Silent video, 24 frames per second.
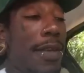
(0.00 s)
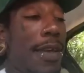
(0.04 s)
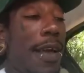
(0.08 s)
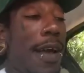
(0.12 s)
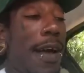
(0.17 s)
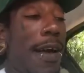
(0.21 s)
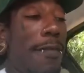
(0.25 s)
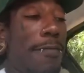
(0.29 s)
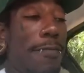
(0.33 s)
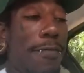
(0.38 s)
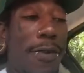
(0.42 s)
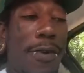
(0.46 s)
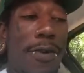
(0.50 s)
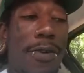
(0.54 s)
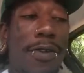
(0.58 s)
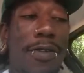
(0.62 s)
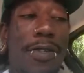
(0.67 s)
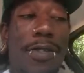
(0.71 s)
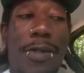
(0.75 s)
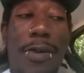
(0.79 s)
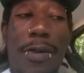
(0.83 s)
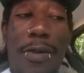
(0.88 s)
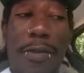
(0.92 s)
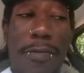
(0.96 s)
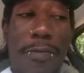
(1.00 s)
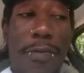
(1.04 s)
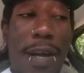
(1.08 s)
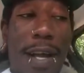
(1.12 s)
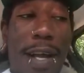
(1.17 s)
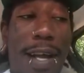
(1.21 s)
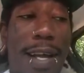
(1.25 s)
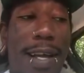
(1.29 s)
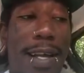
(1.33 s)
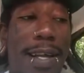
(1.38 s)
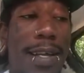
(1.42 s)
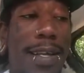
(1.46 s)
I further
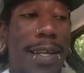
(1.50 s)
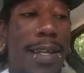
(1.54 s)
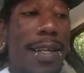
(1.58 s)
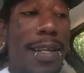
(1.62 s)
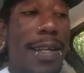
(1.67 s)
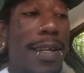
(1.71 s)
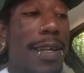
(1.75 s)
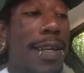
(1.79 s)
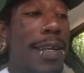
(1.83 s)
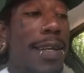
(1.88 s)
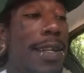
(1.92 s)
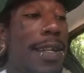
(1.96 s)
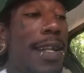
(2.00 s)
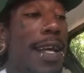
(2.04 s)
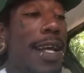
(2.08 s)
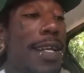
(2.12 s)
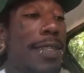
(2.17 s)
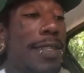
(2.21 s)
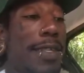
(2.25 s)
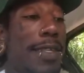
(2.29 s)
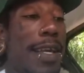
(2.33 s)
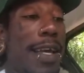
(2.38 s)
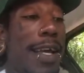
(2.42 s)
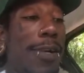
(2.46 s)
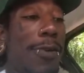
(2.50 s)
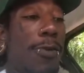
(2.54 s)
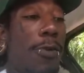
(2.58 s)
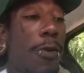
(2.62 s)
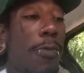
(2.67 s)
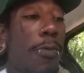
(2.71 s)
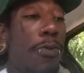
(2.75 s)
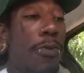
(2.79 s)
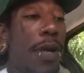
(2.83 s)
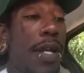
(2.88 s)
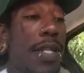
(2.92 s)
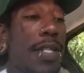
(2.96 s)
certify that said
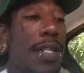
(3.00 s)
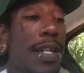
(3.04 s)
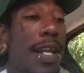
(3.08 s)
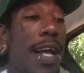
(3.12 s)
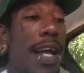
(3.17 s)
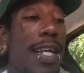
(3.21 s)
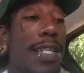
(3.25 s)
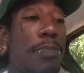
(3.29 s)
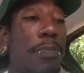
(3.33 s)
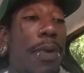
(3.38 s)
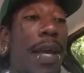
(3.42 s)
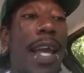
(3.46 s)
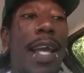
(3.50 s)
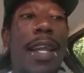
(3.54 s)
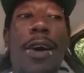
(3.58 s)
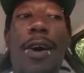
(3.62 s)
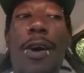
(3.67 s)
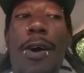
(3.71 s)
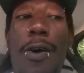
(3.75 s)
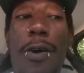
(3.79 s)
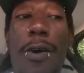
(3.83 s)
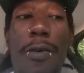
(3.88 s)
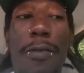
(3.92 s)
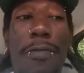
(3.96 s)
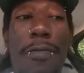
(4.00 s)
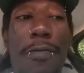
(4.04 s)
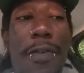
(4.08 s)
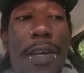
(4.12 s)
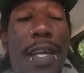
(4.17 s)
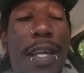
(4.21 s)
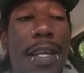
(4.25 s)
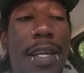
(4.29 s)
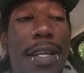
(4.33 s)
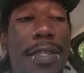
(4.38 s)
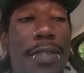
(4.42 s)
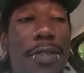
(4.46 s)
corporation has paid all
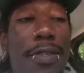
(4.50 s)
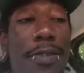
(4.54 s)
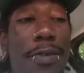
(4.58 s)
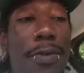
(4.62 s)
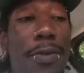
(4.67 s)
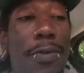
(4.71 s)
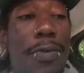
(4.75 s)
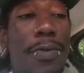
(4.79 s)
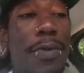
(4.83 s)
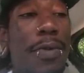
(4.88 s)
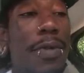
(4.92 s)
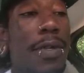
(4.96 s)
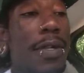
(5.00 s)
fees due